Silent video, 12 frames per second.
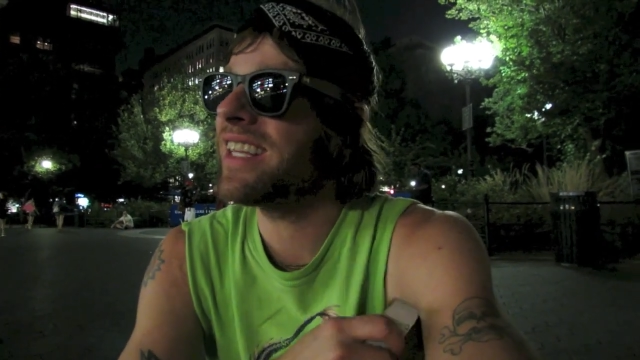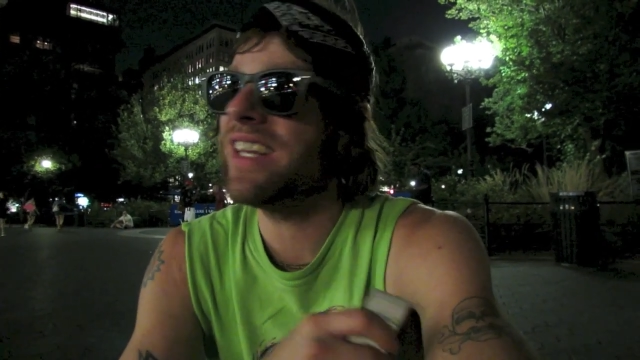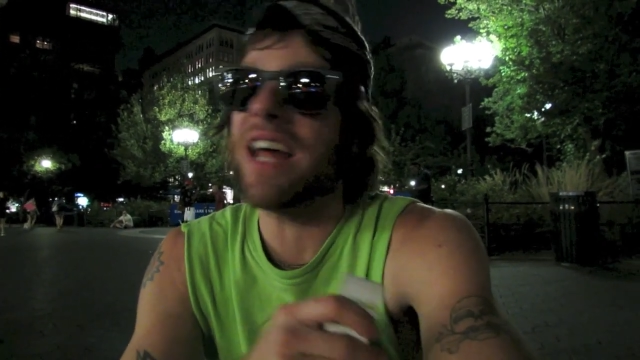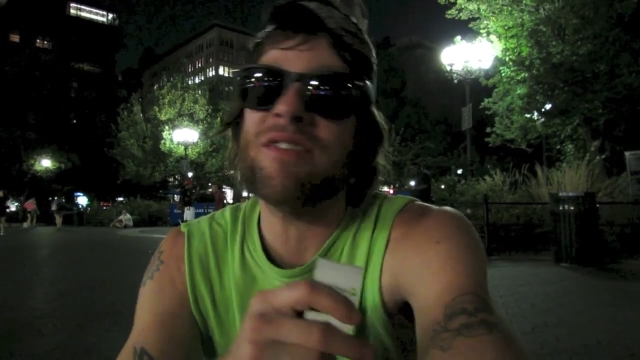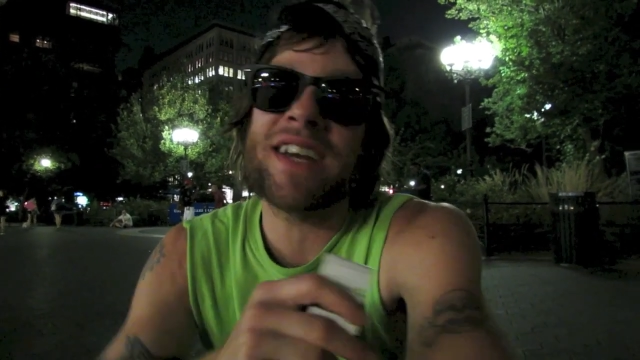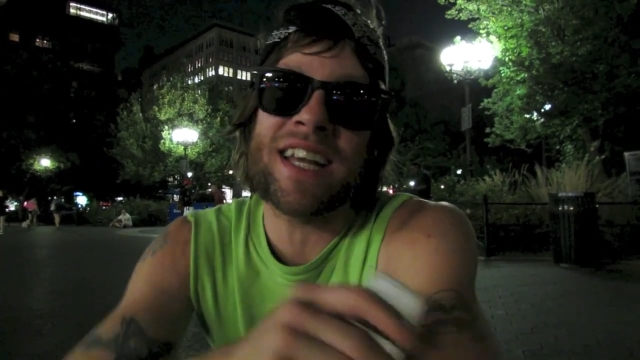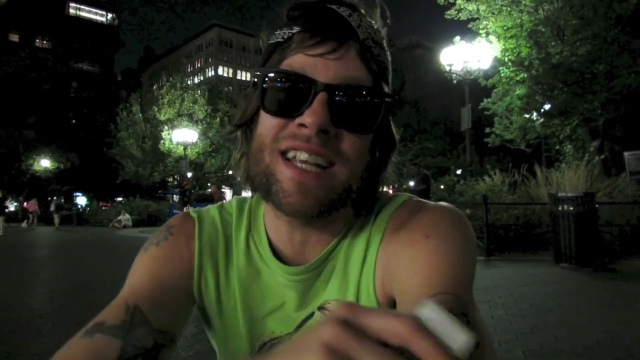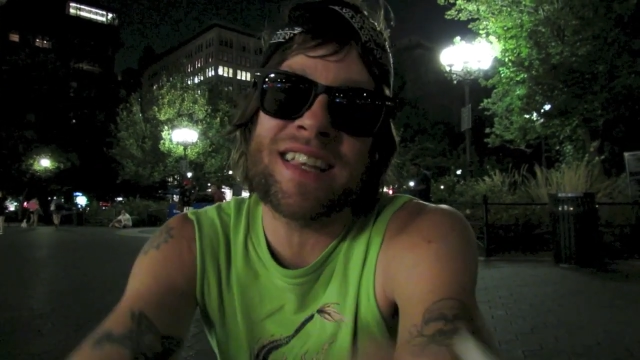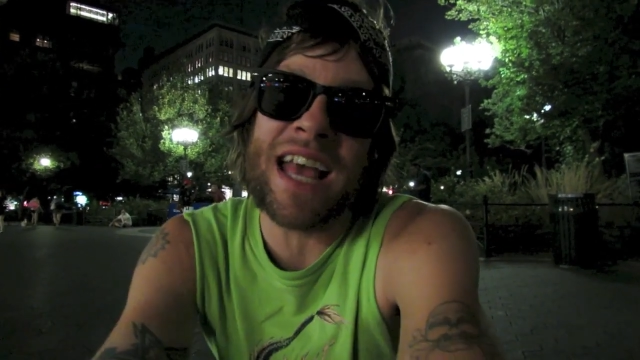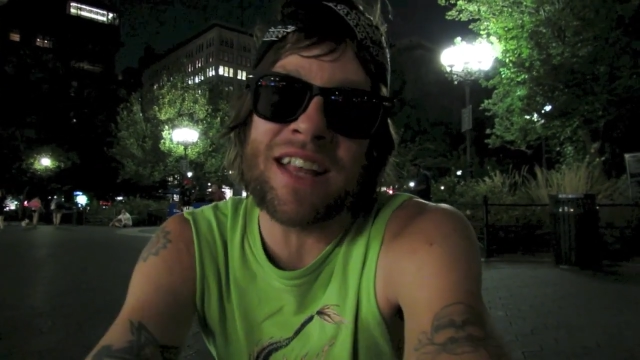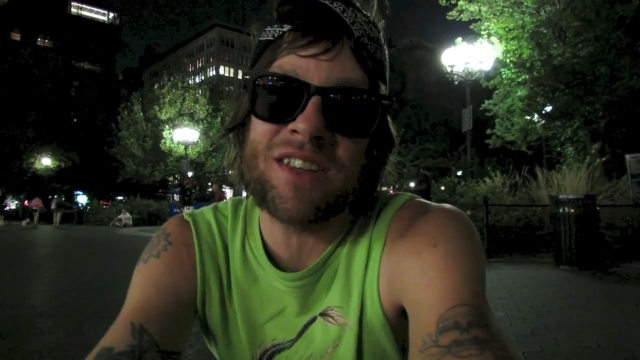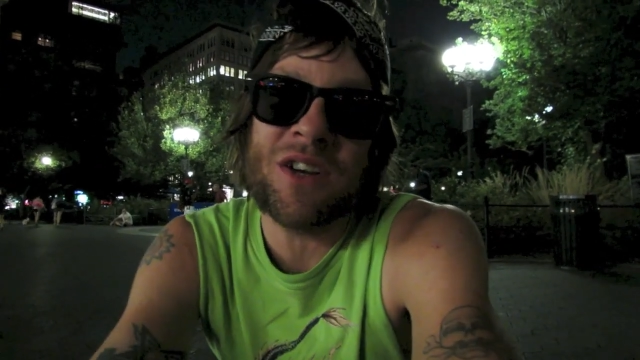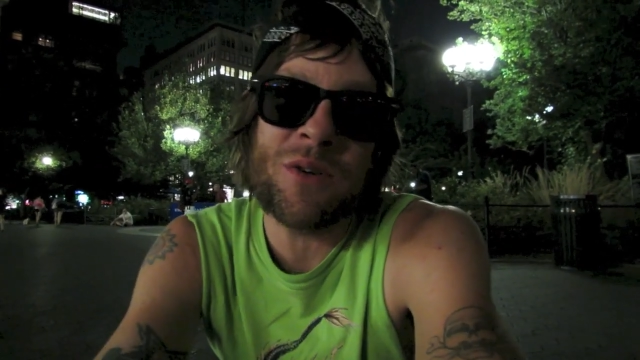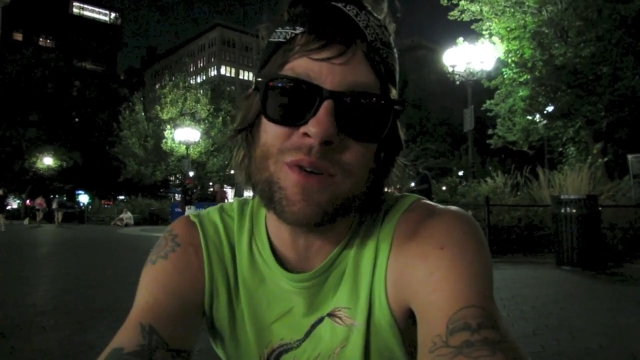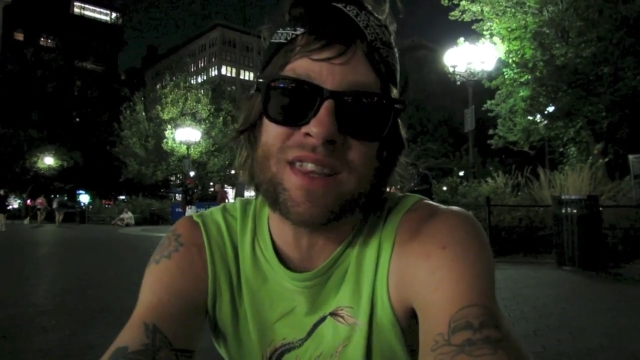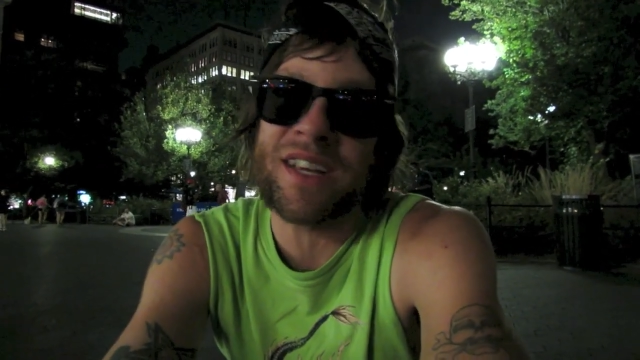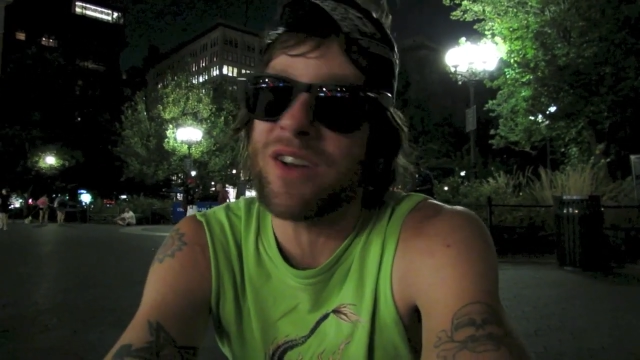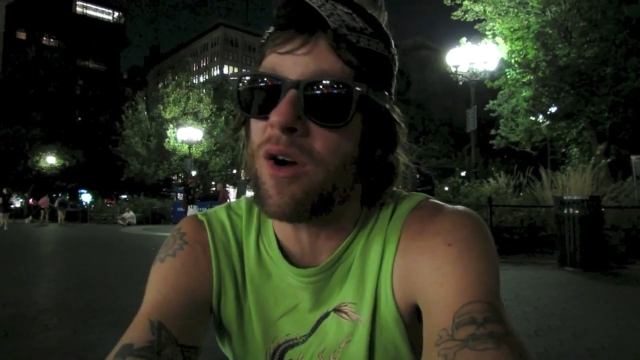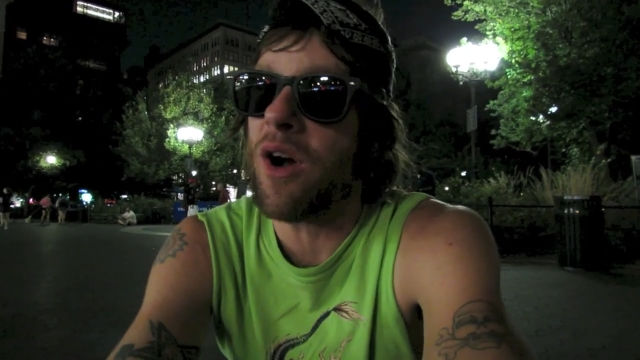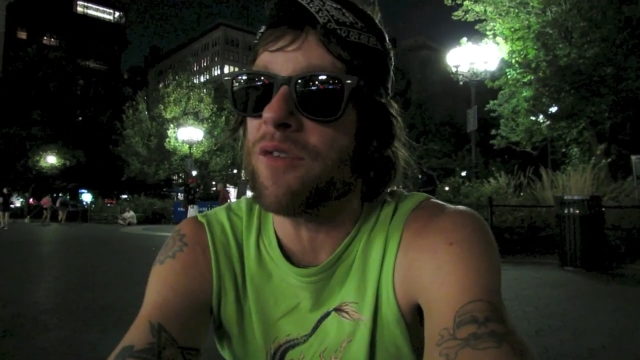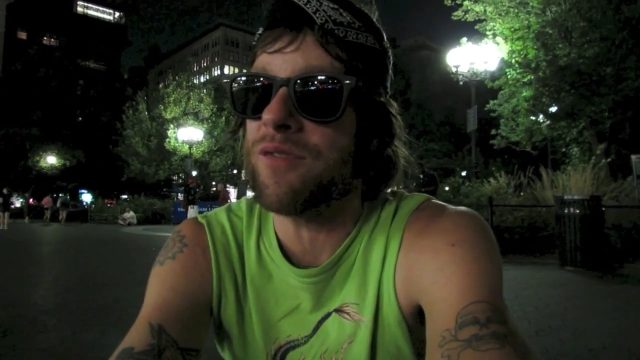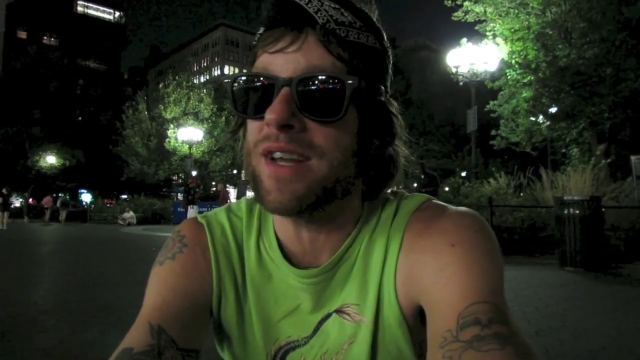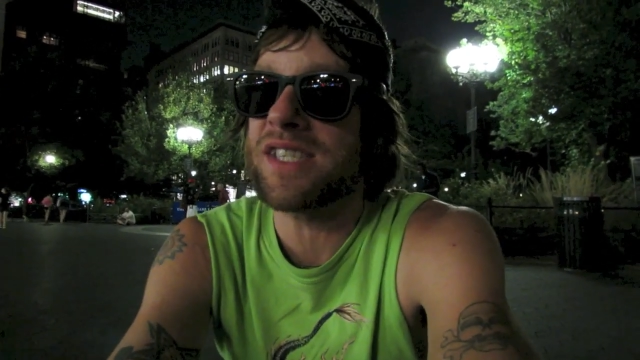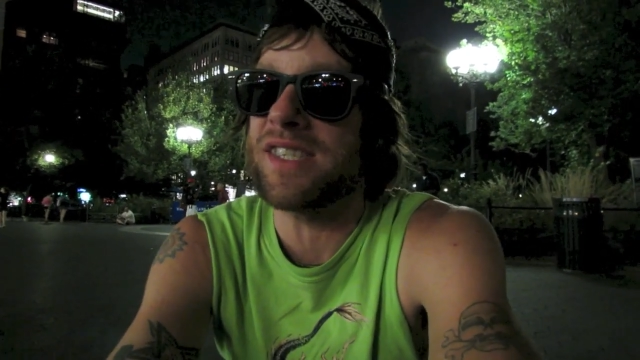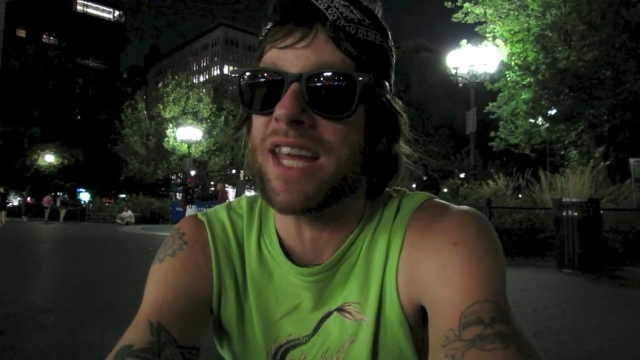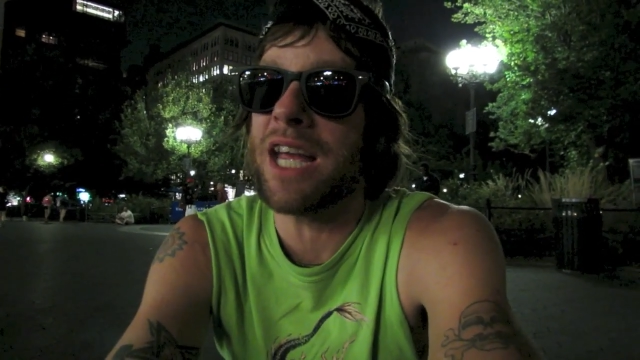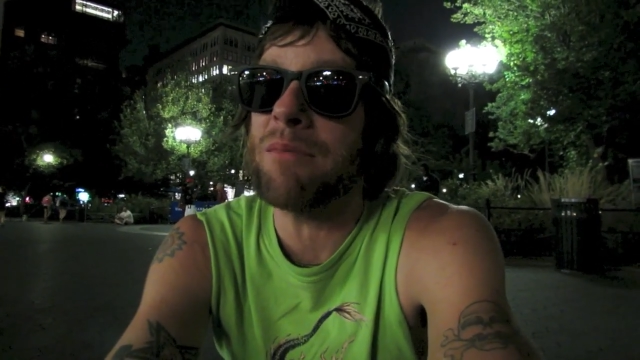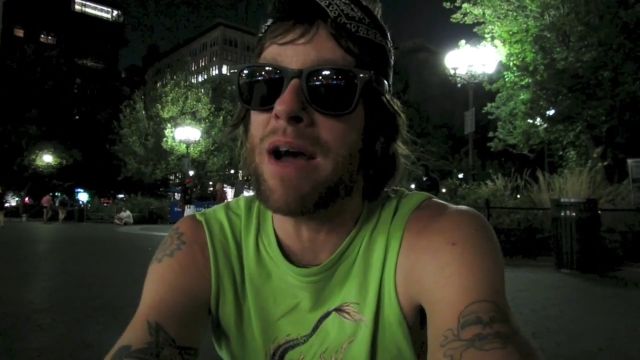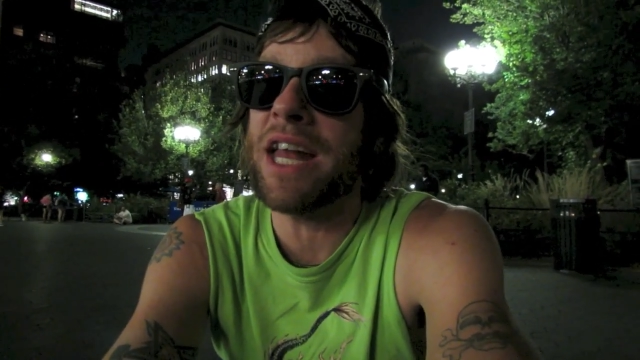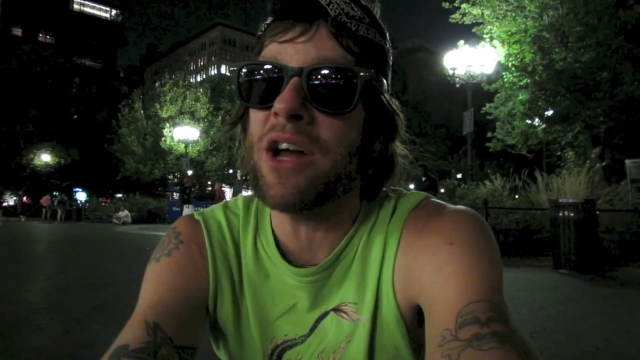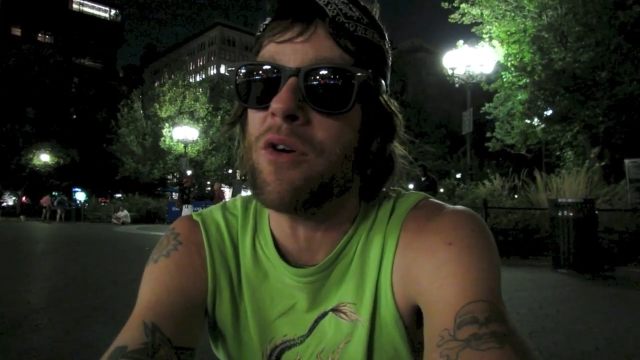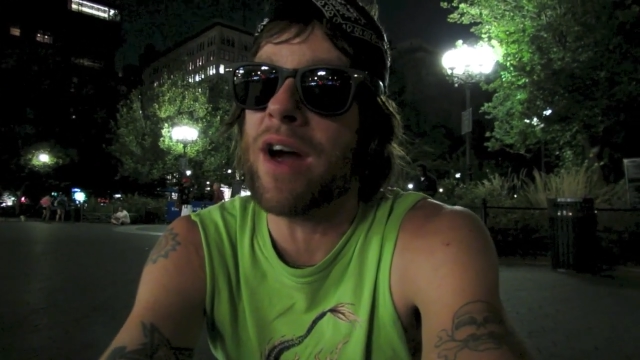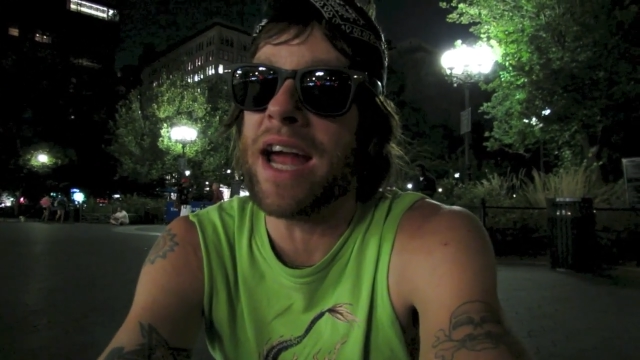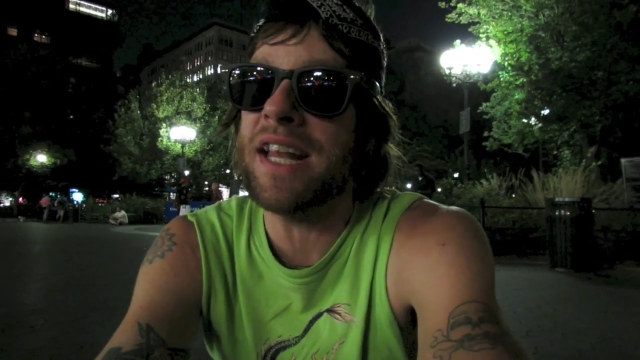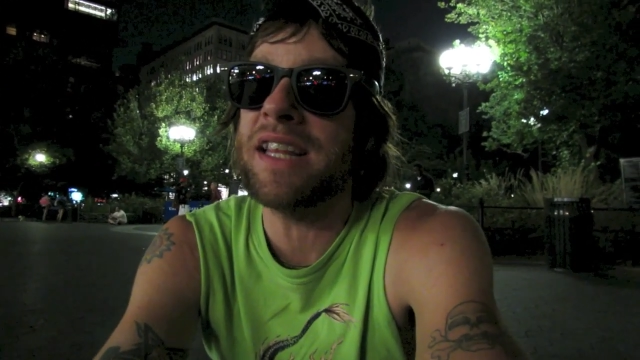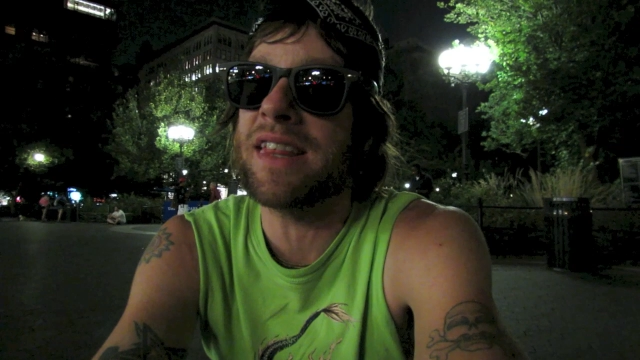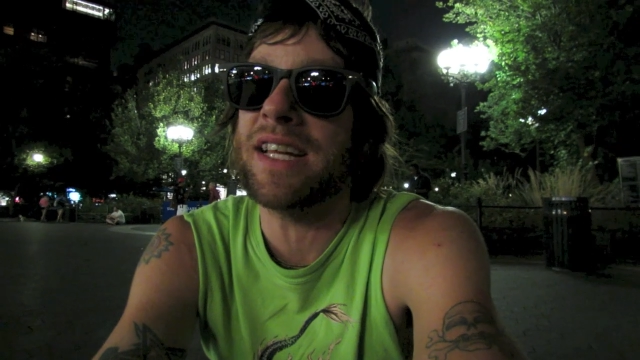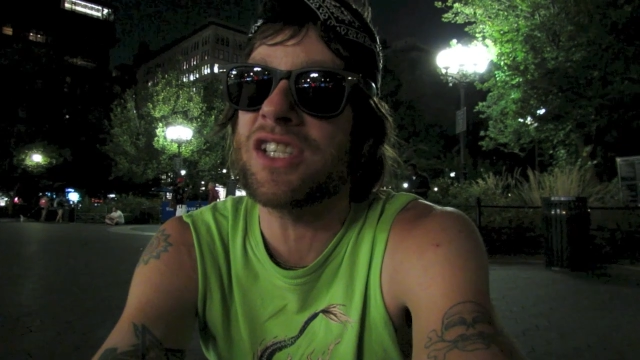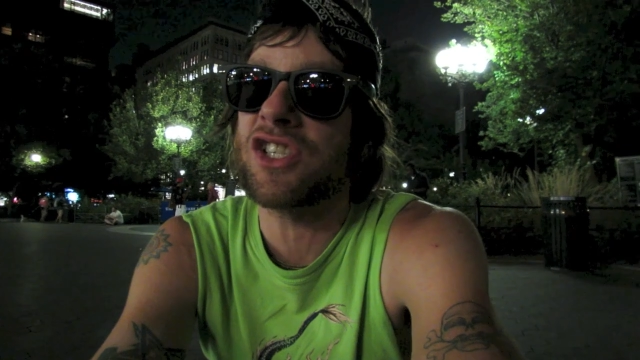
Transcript: You never get a tattoo with your girlfriend's name on it or anything